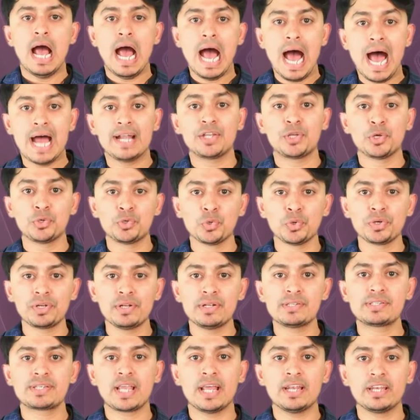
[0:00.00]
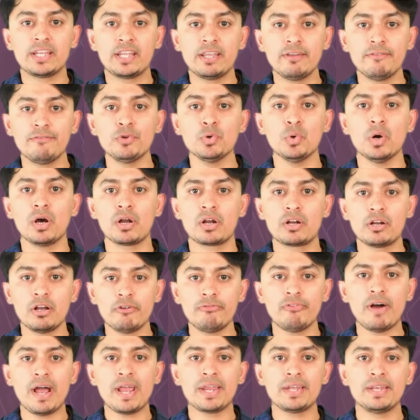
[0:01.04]
and tutorials can give you a
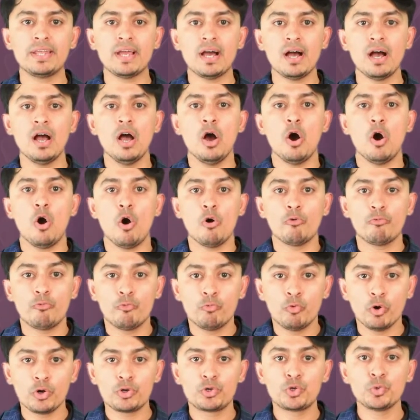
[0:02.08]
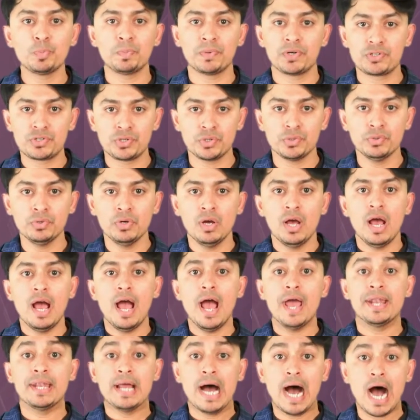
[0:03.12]
rough idea of what to pursue
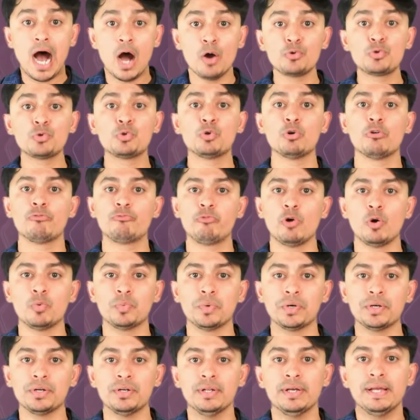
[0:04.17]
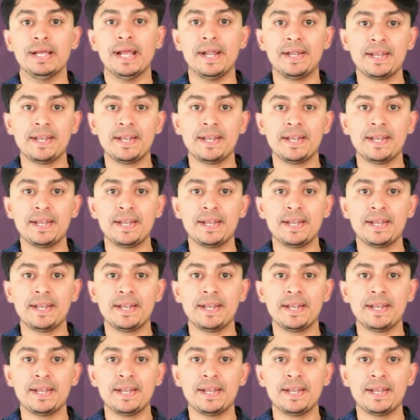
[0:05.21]
and how to go forward,